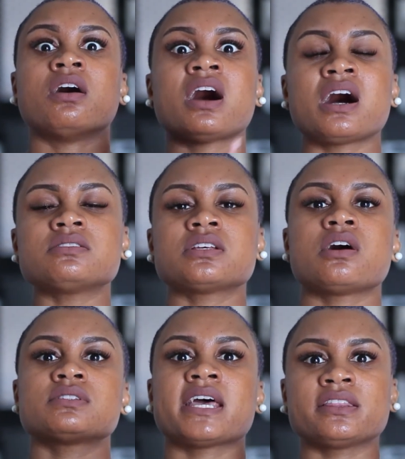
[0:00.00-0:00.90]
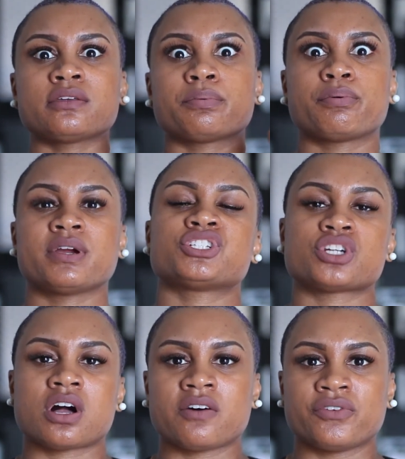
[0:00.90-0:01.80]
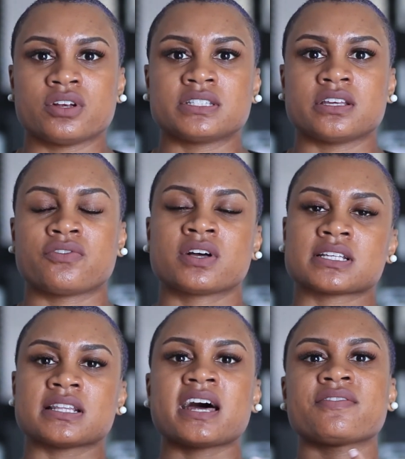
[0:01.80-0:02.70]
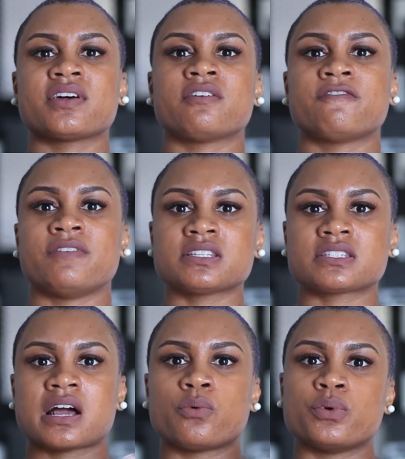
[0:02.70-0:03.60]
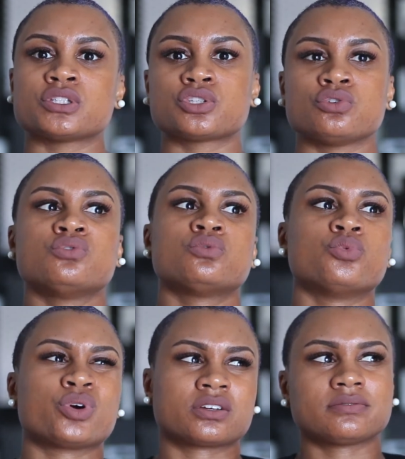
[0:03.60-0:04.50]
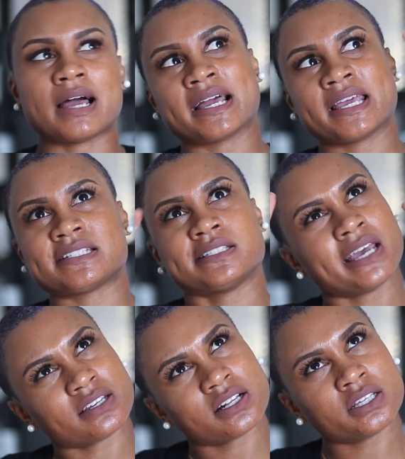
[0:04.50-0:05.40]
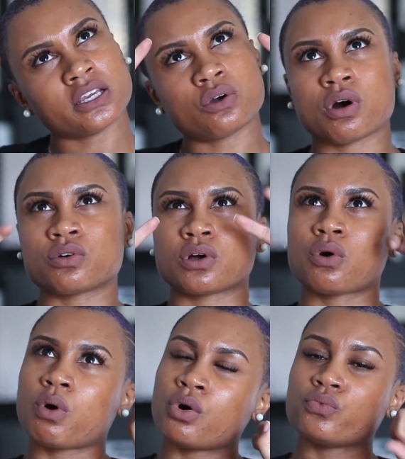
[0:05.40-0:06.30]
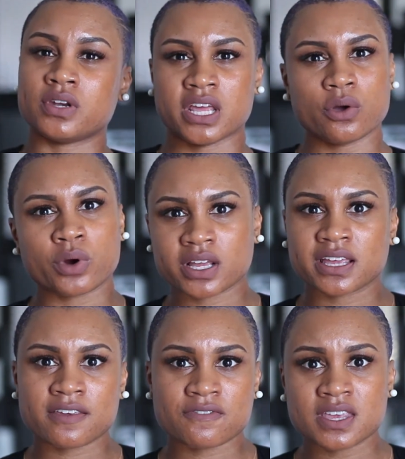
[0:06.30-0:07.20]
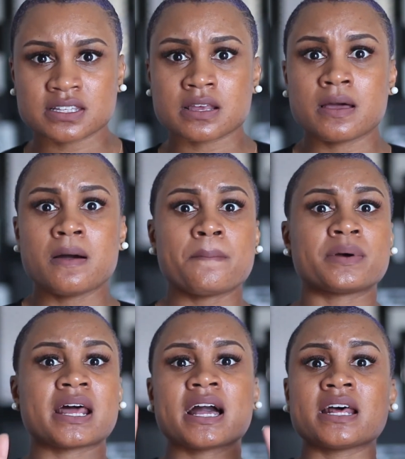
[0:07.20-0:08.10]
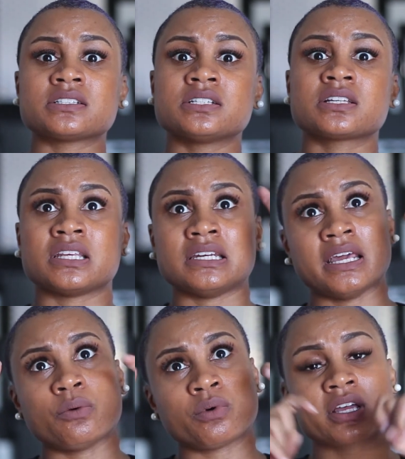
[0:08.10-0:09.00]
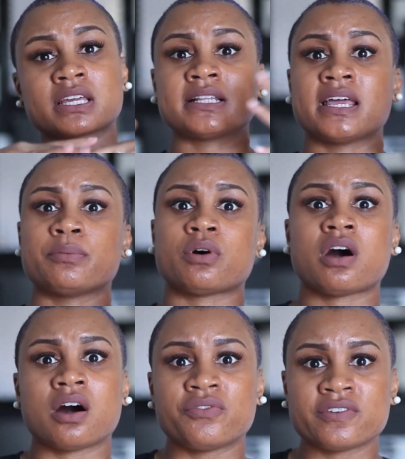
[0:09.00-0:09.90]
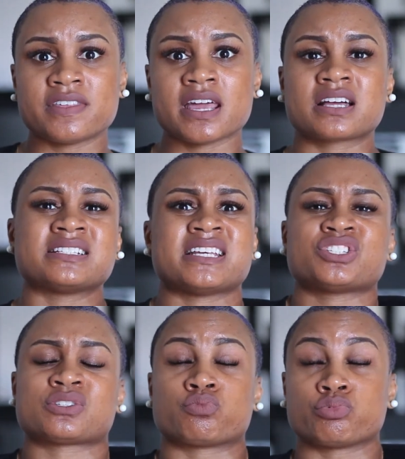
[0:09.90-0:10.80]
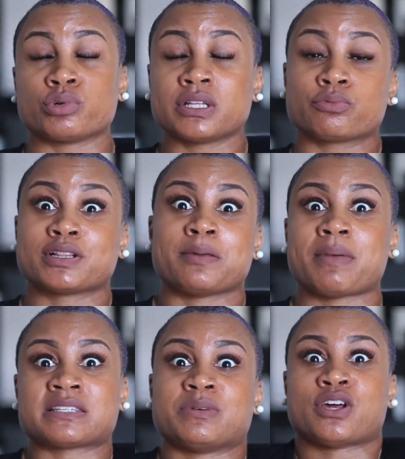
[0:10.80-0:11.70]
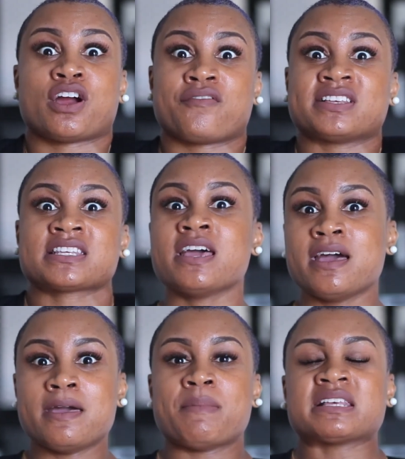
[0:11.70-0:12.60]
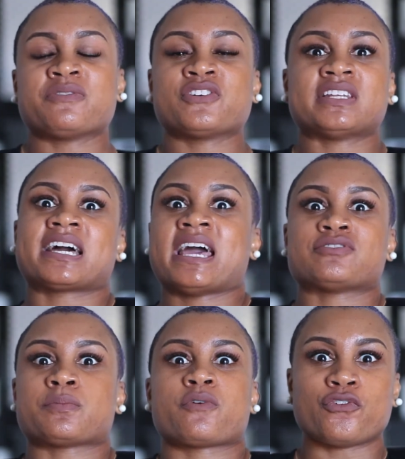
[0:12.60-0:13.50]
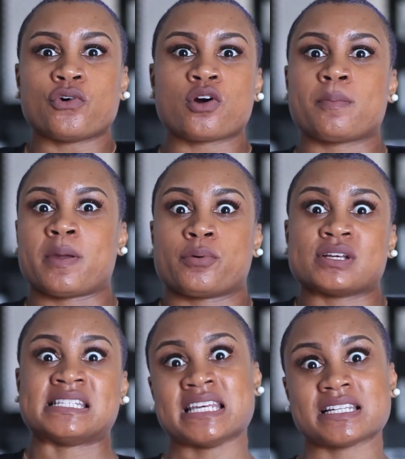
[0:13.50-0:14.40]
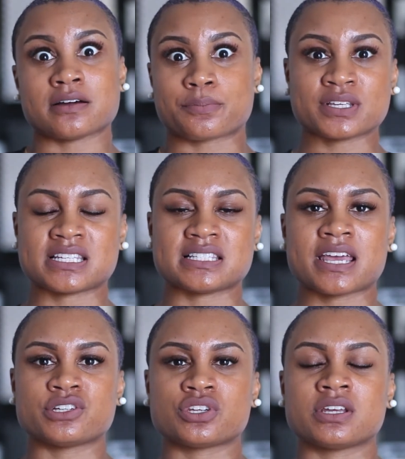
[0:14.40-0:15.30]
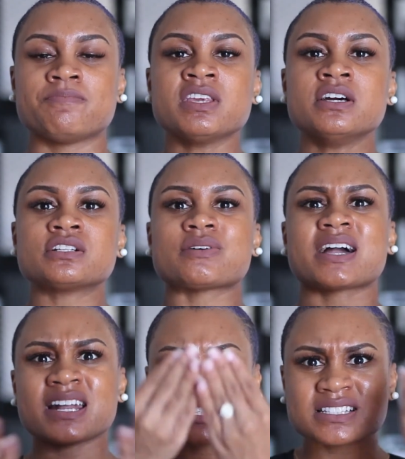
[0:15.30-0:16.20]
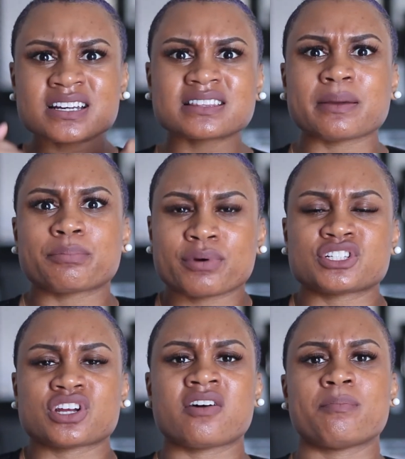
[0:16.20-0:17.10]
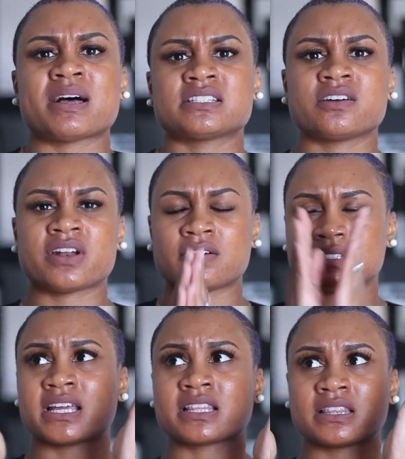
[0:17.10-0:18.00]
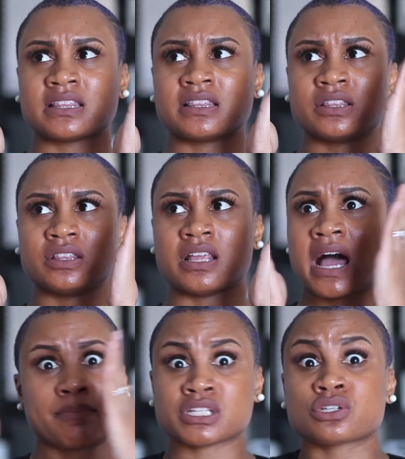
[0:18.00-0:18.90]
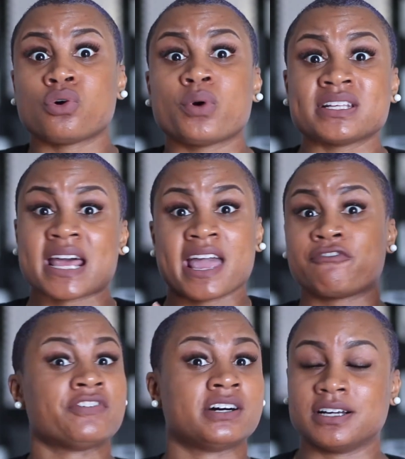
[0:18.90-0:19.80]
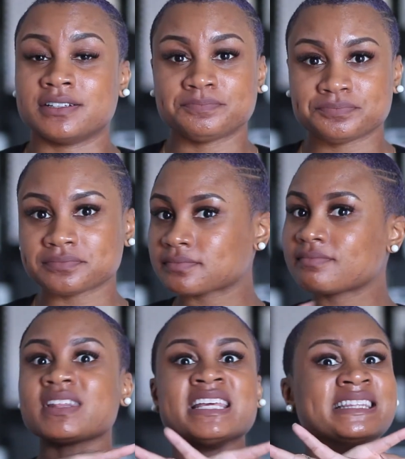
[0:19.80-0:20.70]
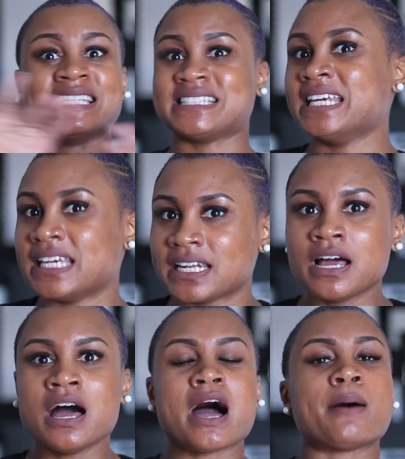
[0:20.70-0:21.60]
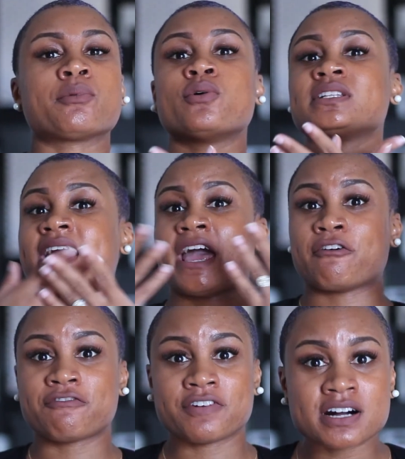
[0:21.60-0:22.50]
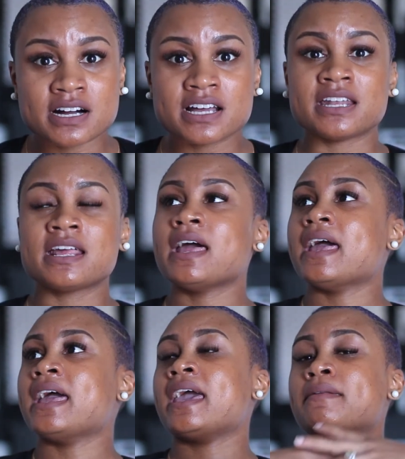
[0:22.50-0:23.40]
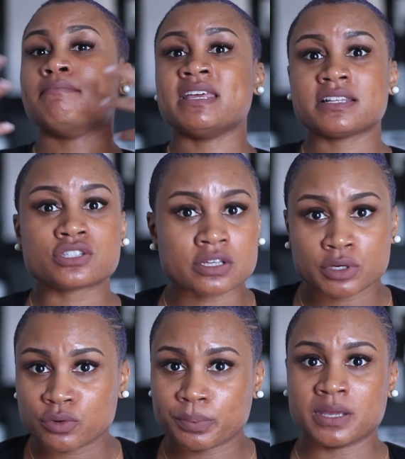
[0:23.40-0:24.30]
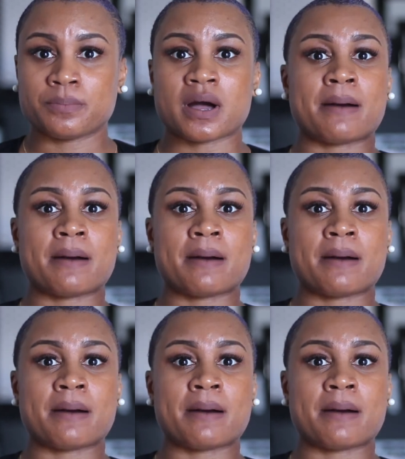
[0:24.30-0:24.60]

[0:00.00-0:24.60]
Also, take the pressure off of yourself, because a lot of the events that I went to were, I guess, technically, quote unquote, networking events, but I kind of took the networking label off of that, because that just really, really makes me nervous. It makes me feel like I have to perform and present a presentation. So I kind of took that pressure off myself, and I was like, I'm just going to have fun. That's it. I'm going to have fun and meet some new people.